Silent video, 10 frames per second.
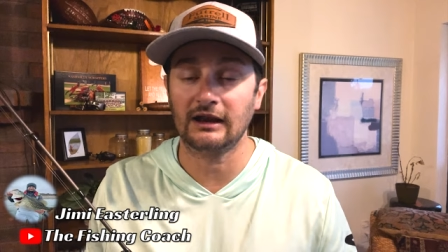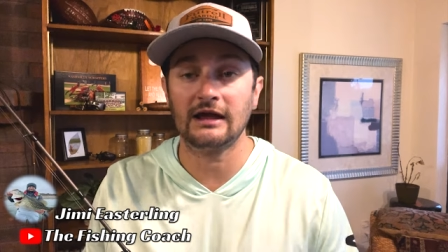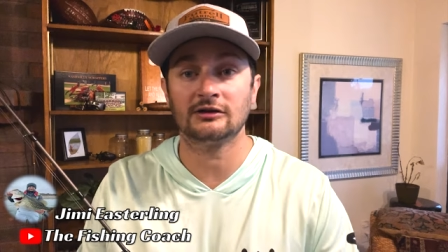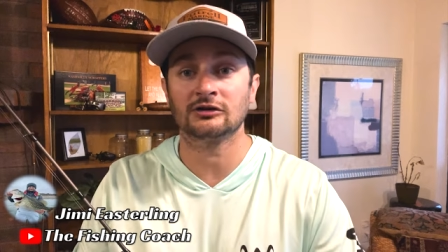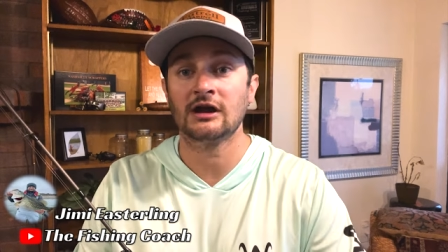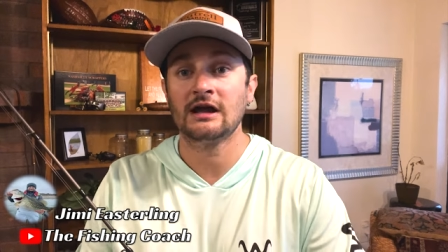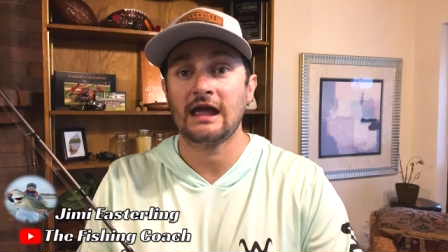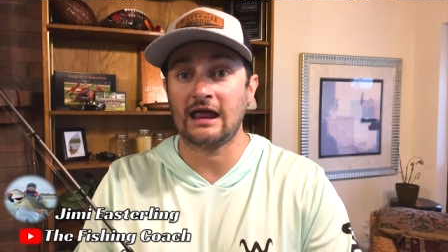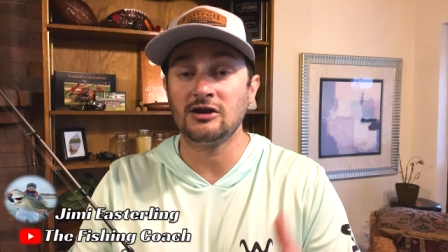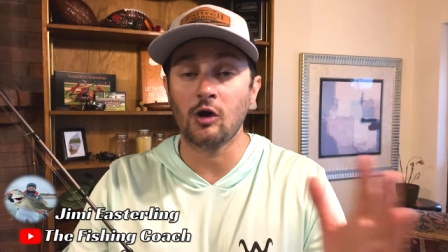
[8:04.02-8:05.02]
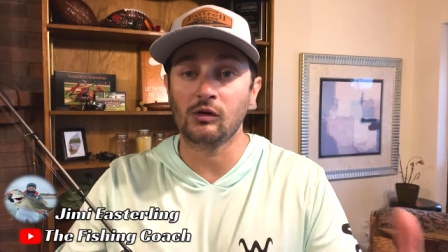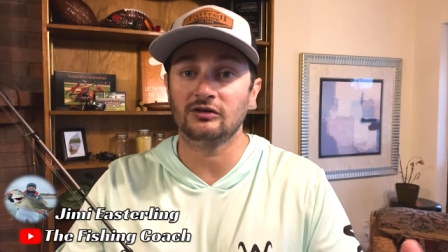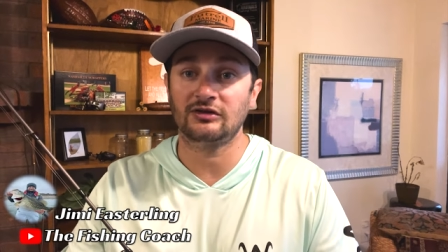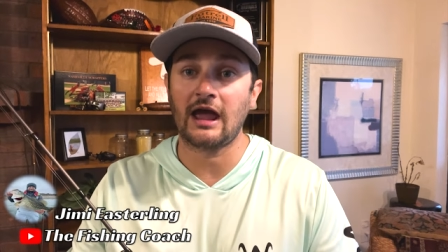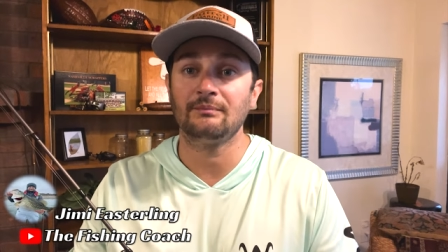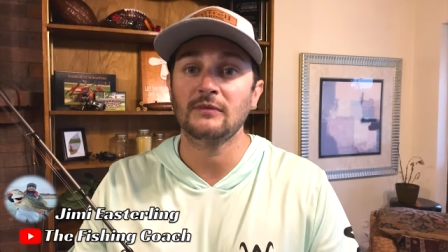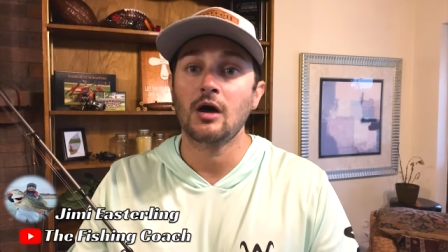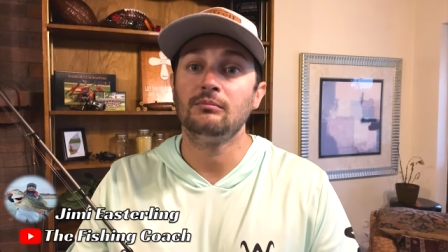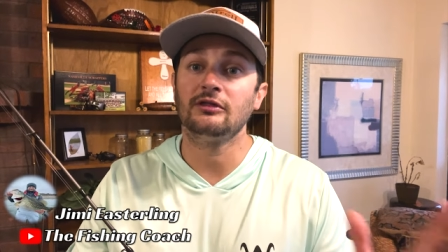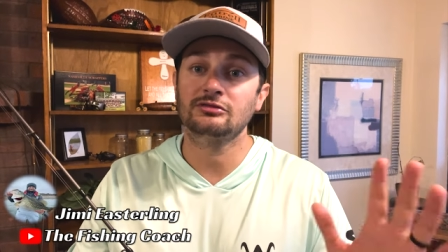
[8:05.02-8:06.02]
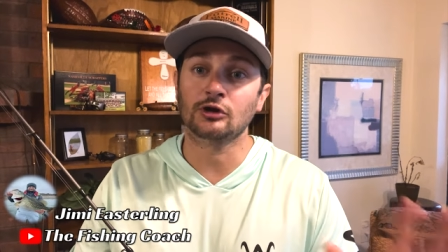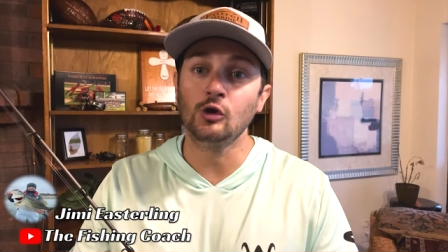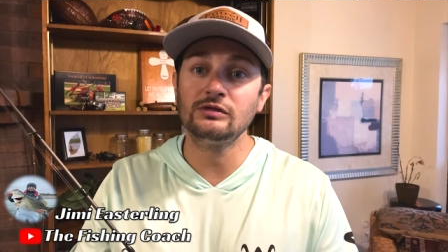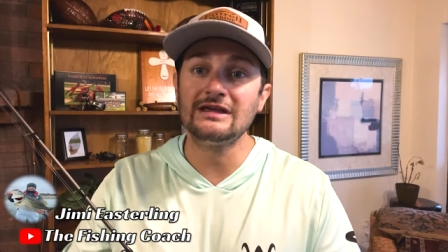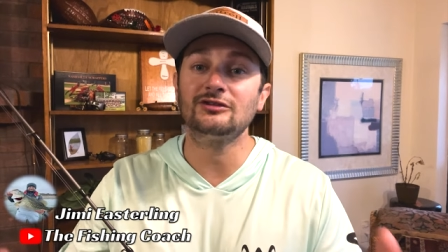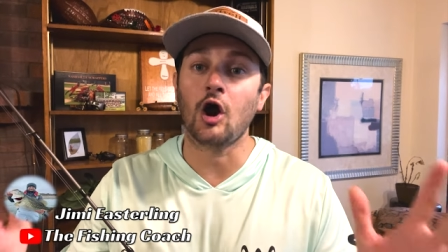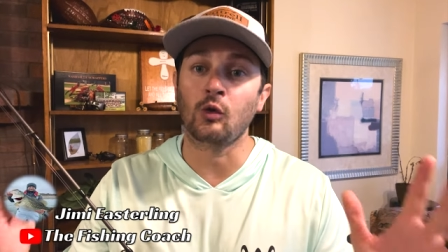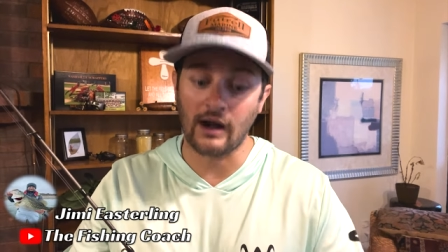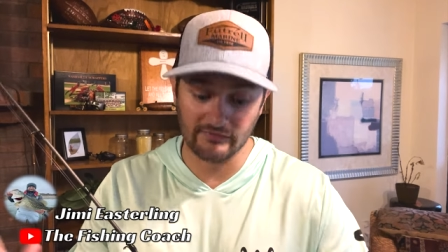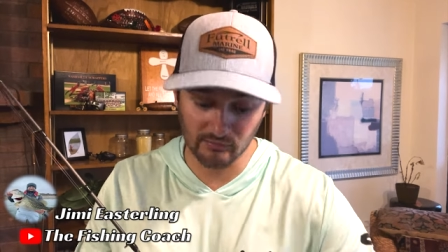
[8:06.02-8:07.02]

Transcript: later, and know where it's at. But throw these around the